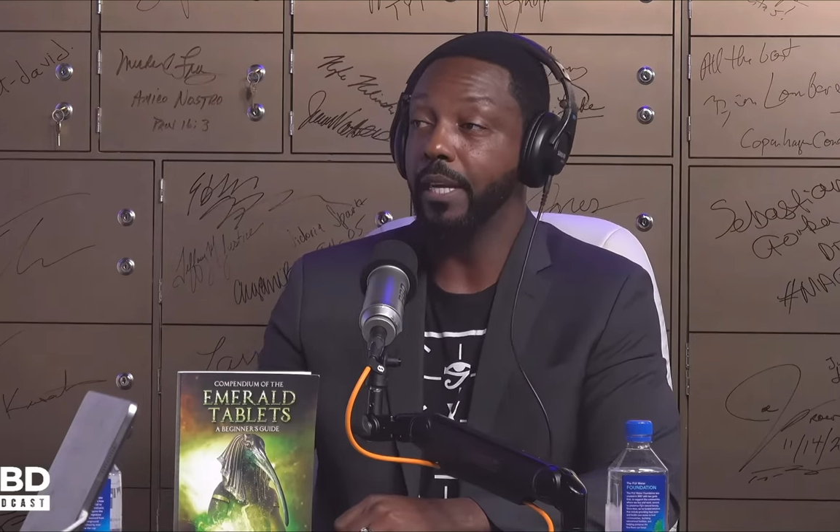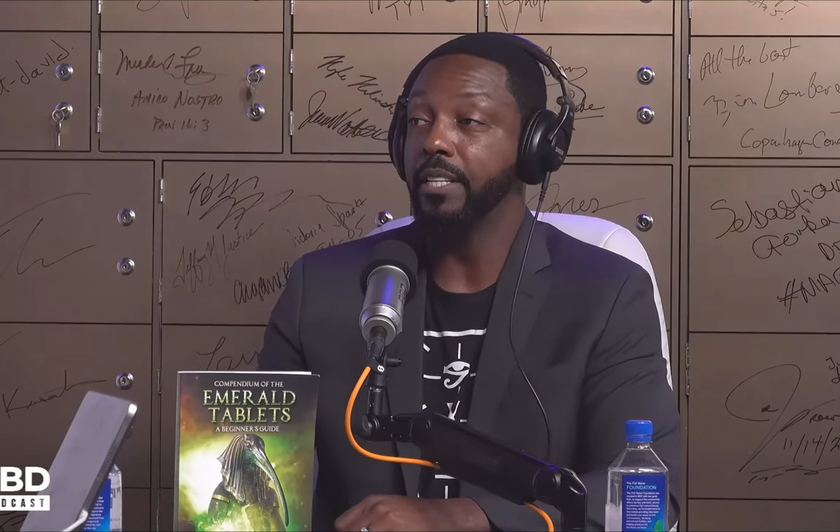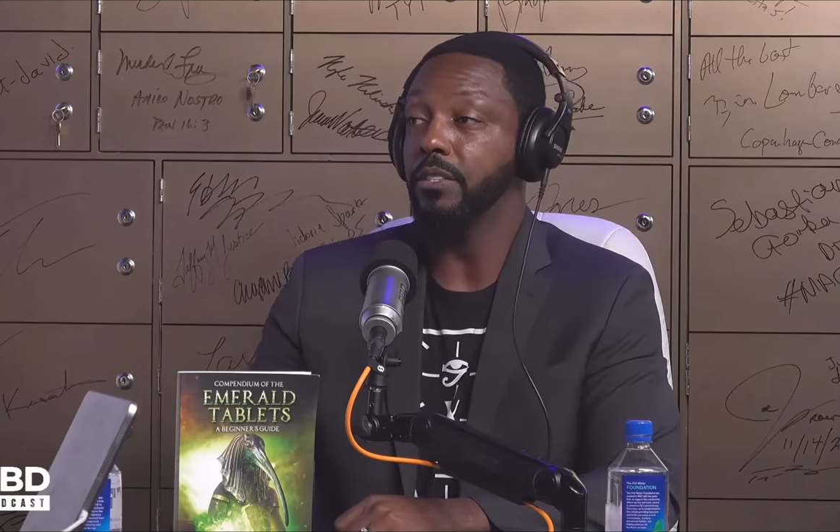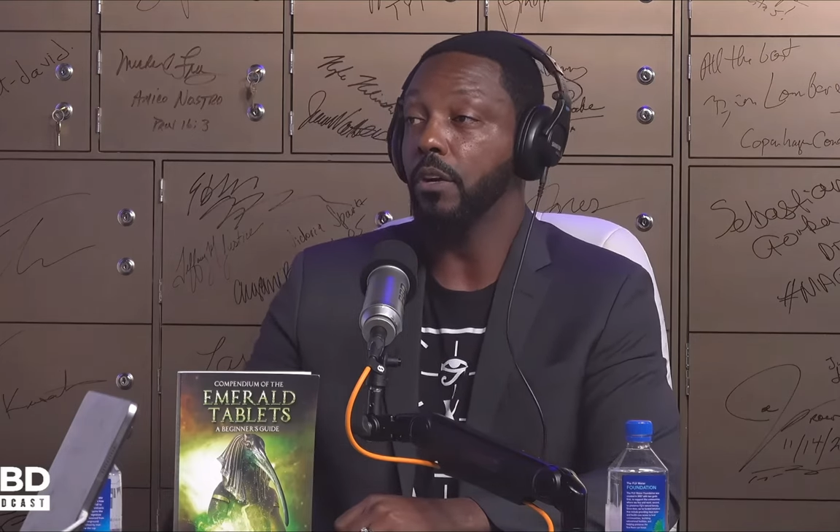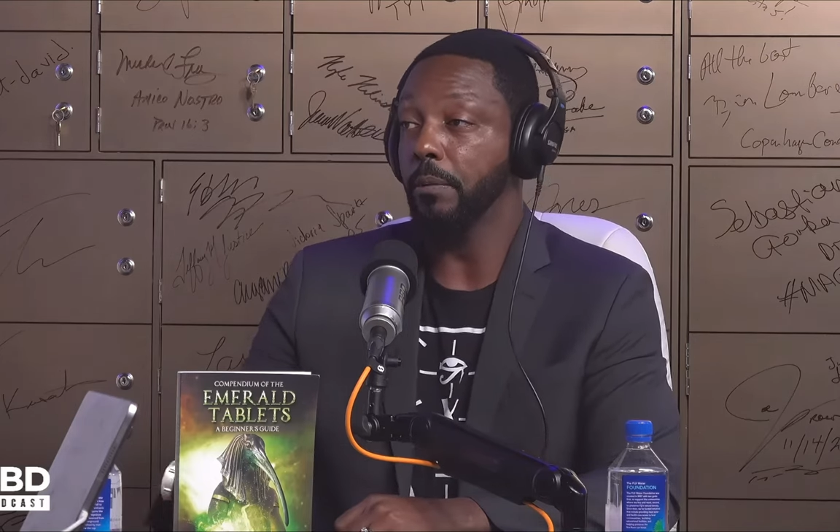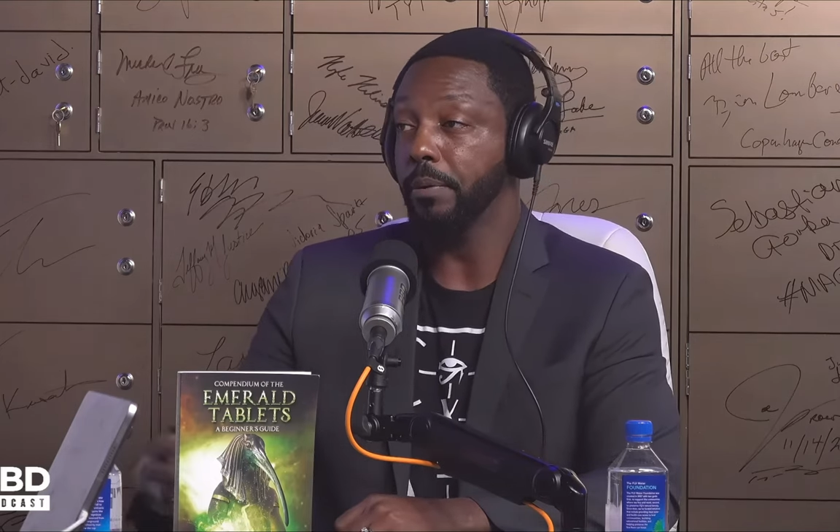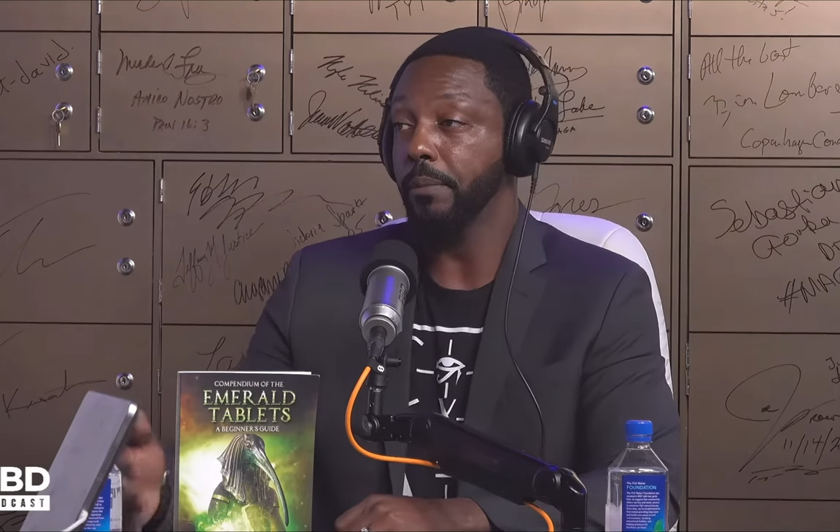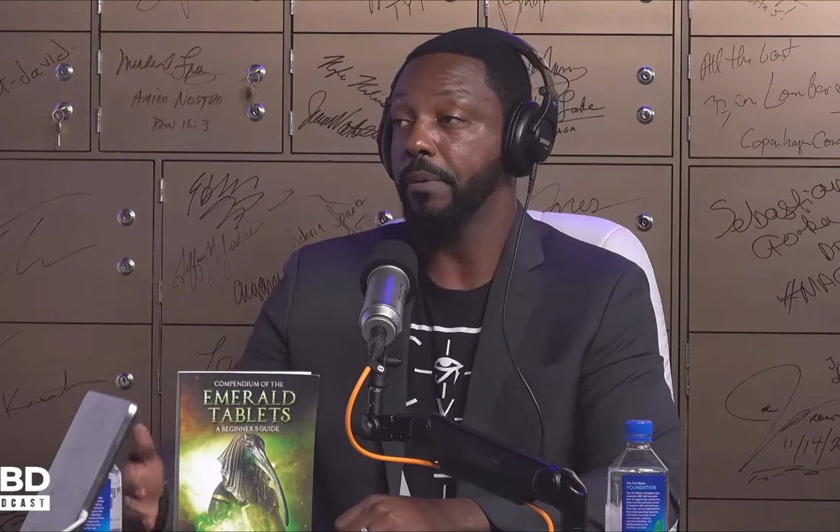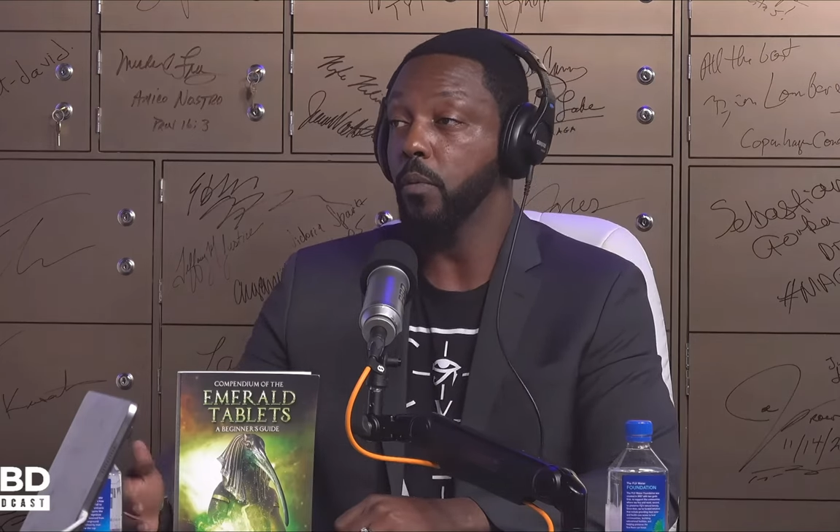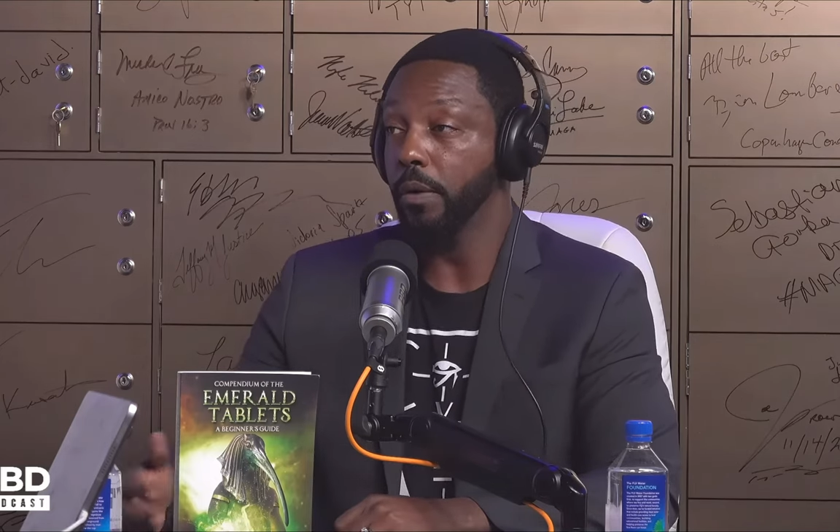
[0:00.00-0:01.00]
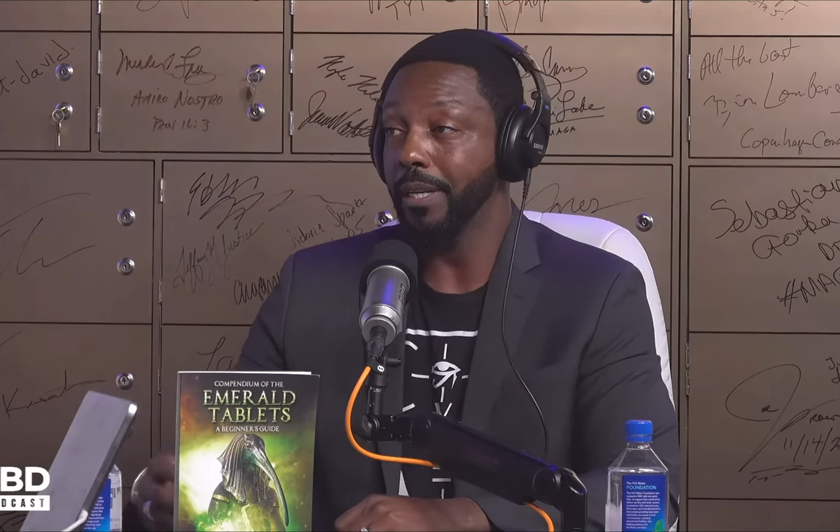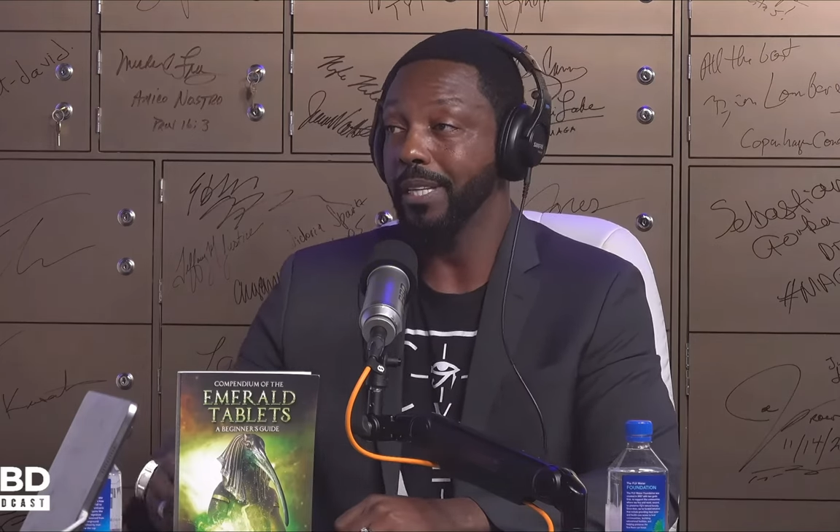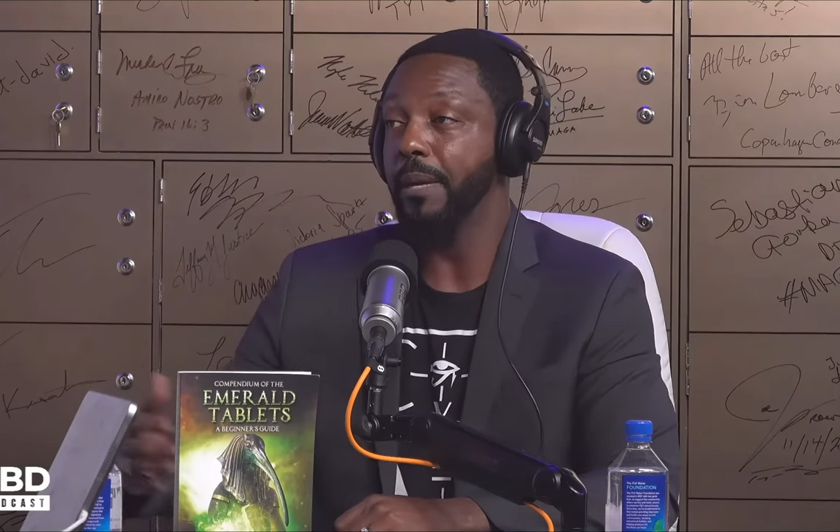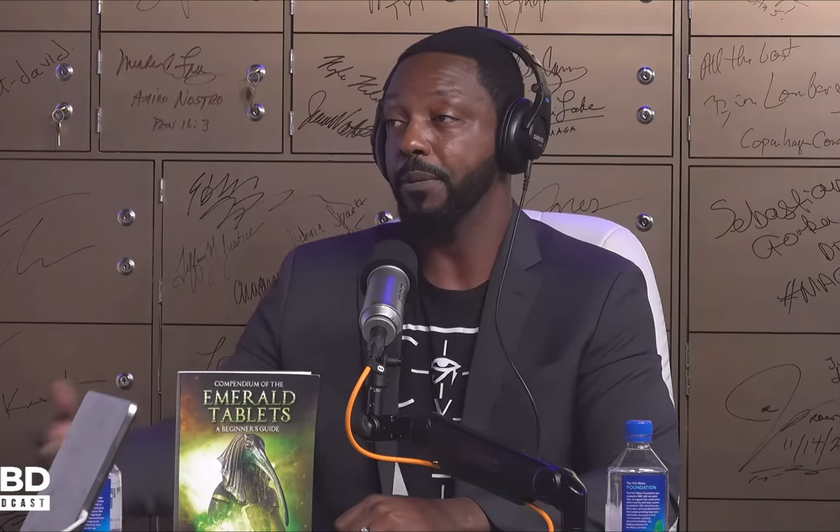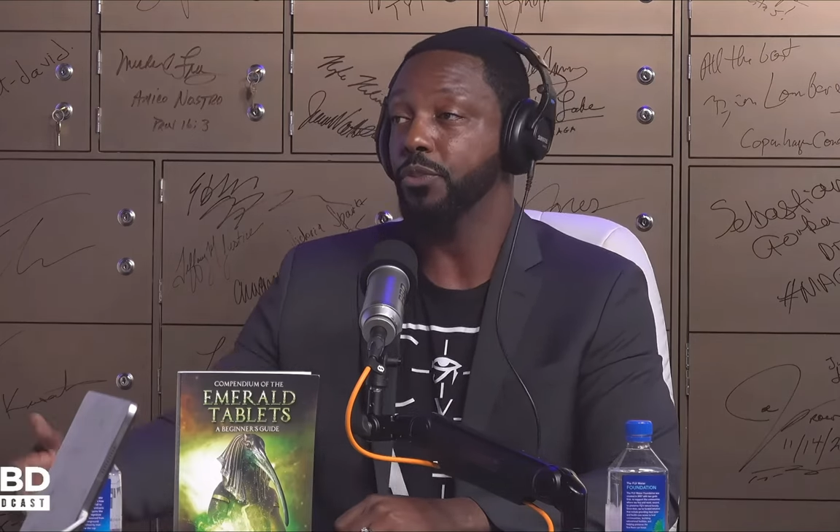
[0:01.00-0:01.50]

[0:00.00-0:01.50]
and he started a pyramid war to keep